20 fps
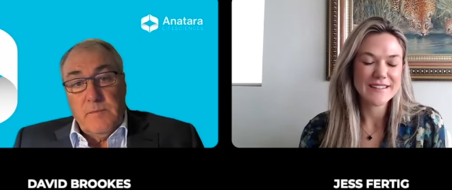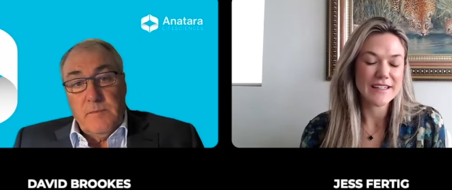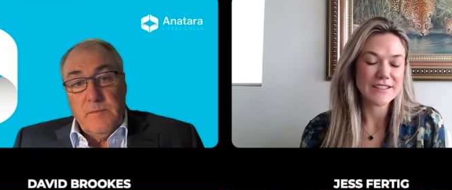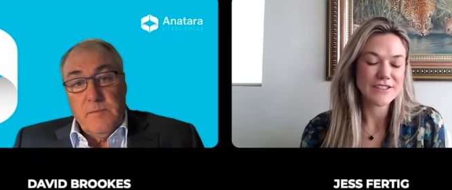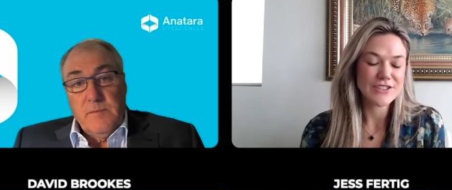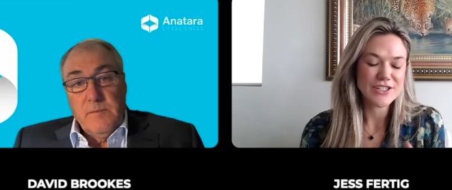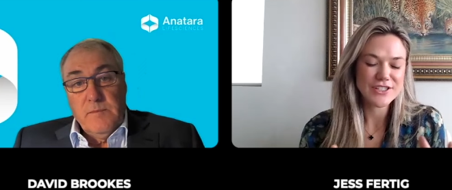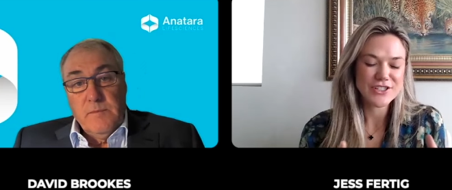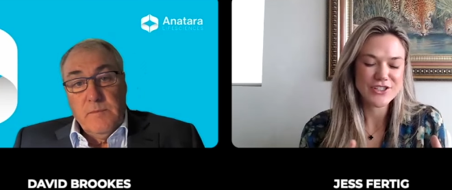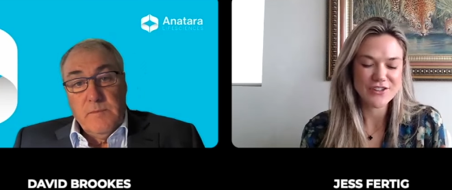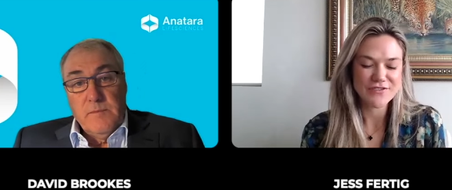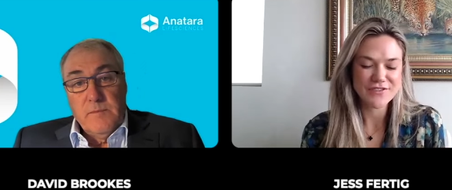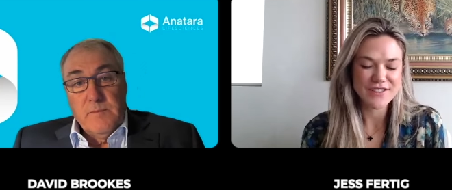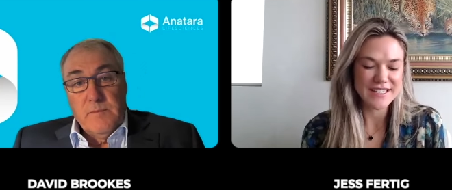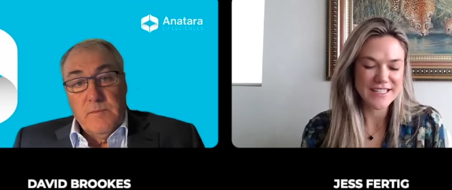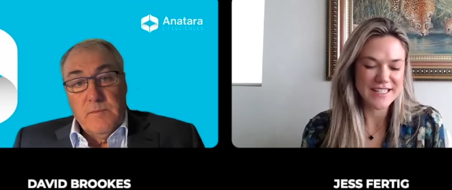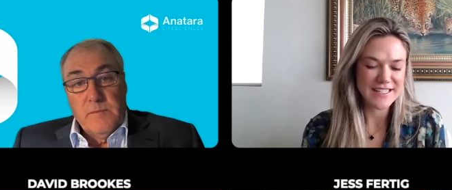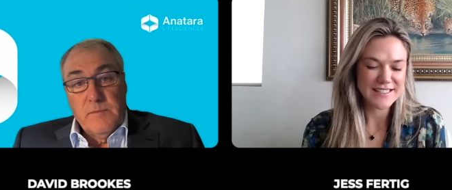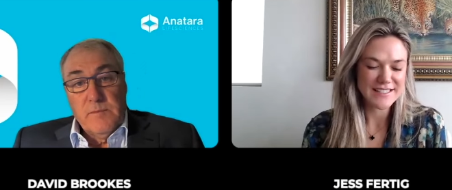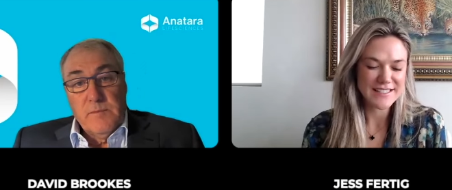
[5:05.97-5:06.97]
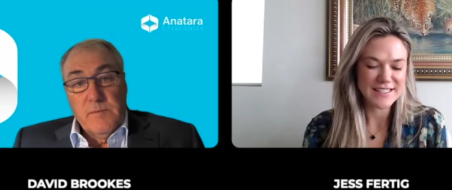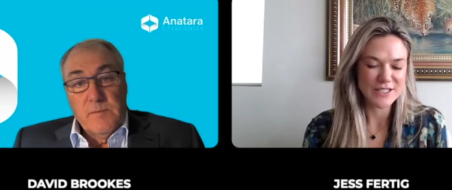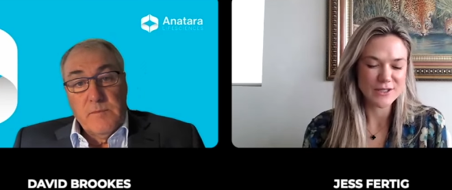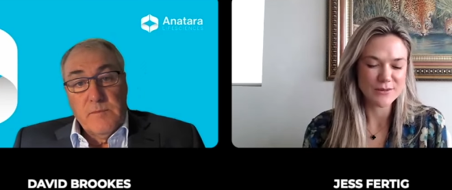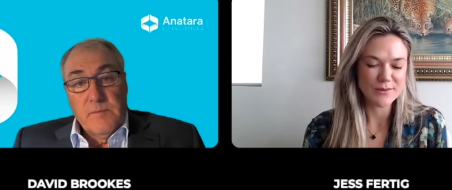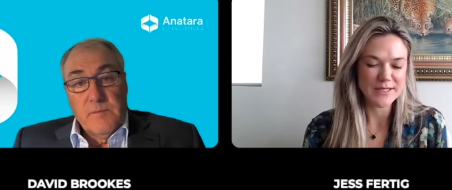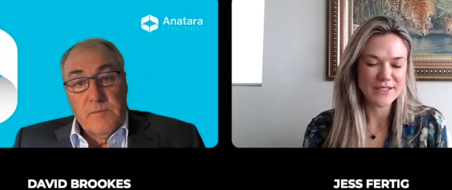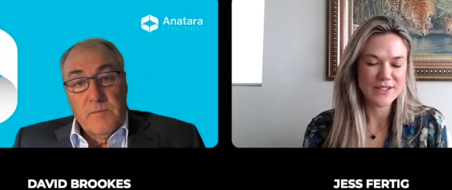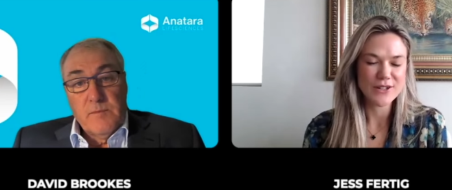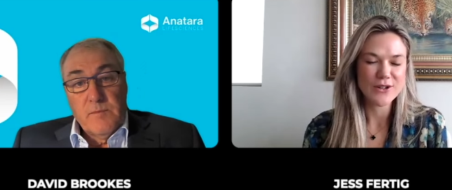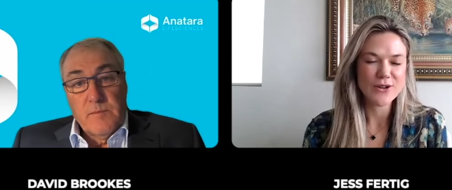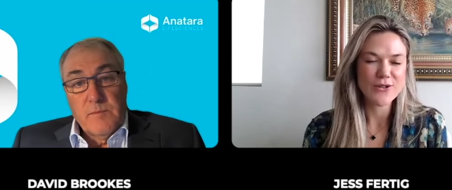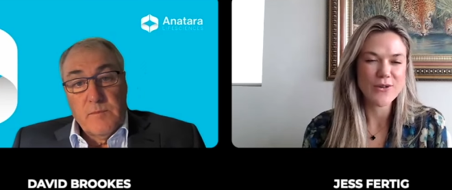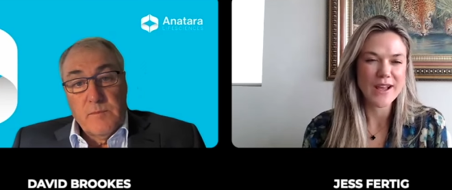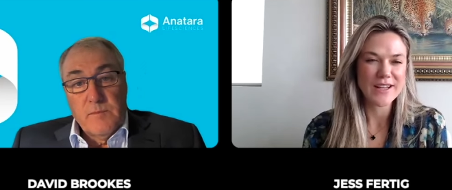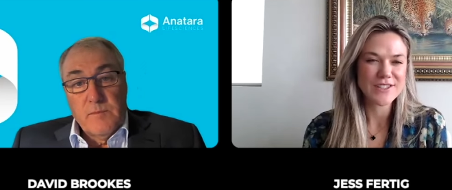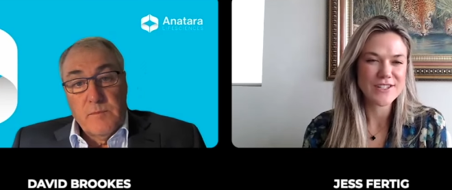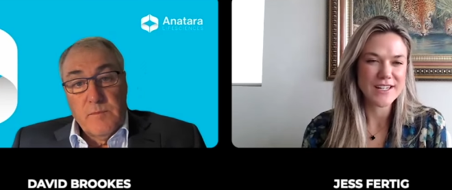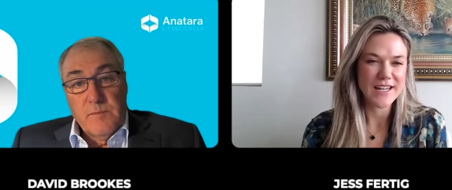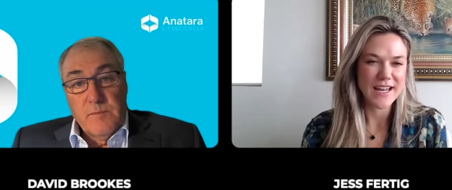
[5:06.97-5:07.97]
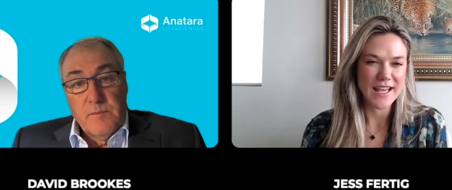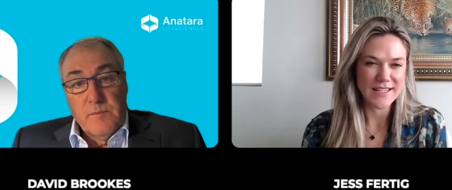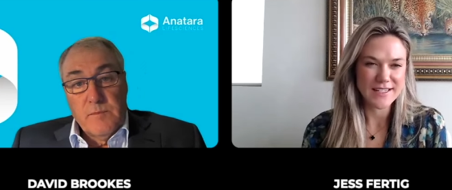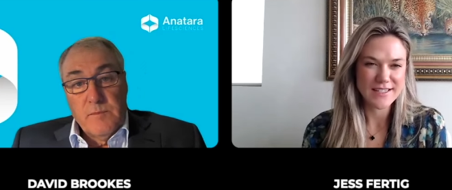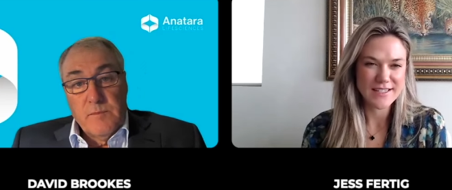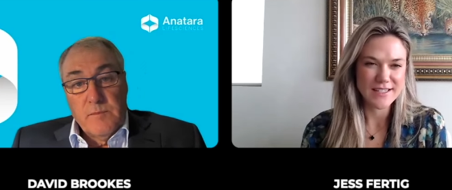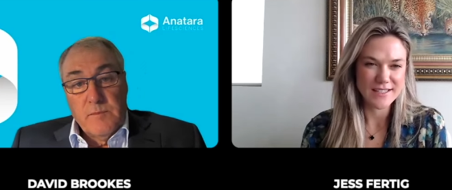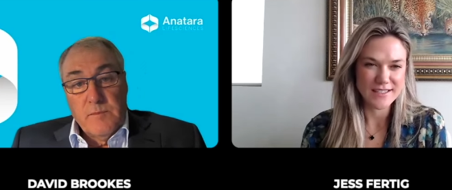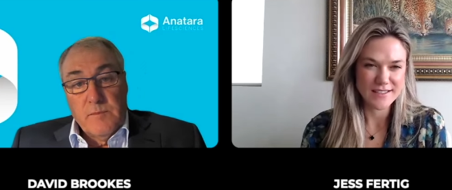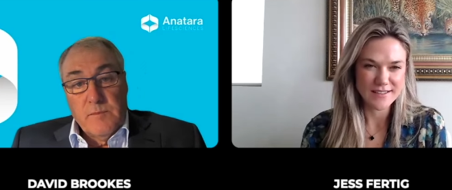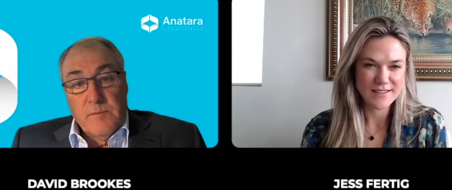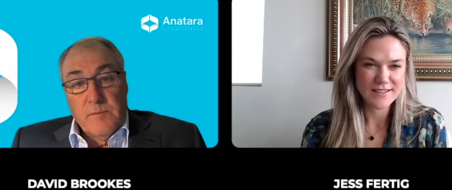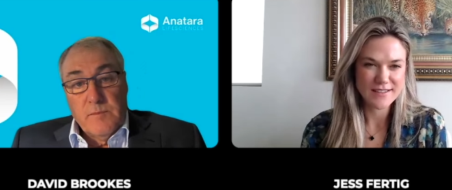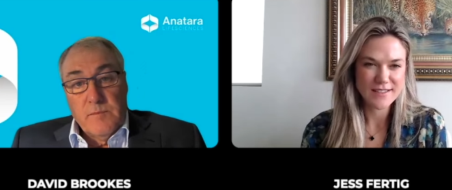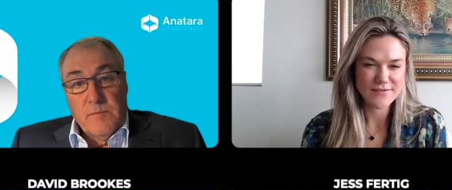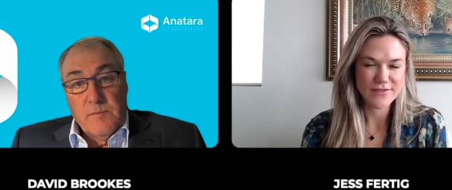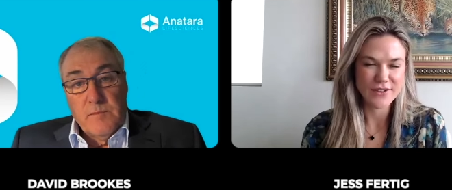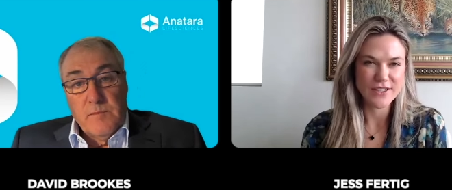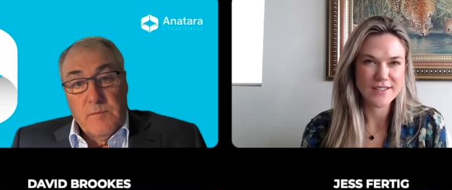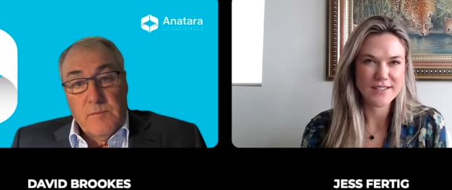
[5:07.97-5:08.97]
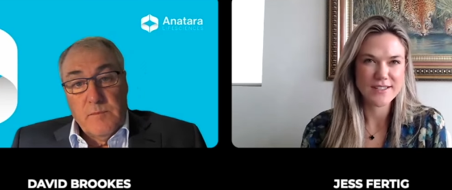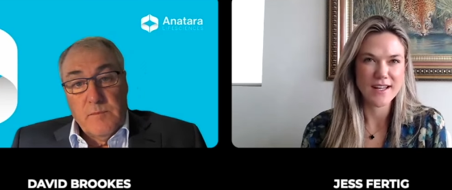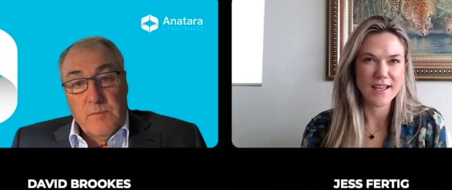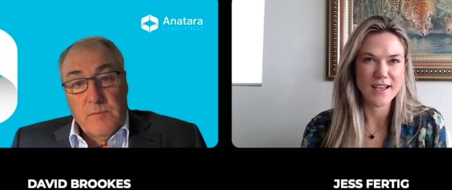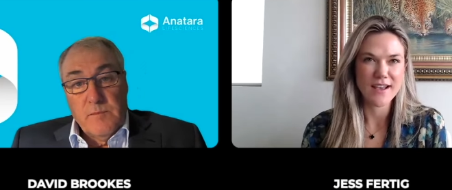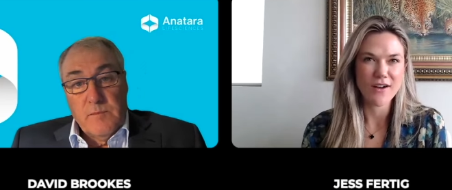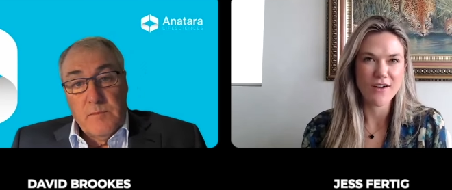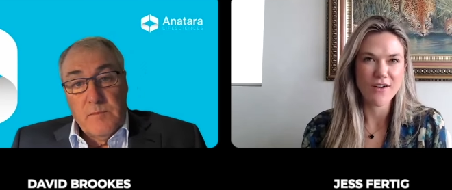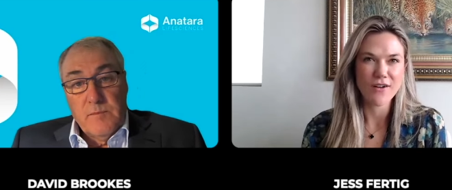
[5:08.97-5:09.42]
Speaker 1: And just shifting gears a little bit, congratulations, firstly,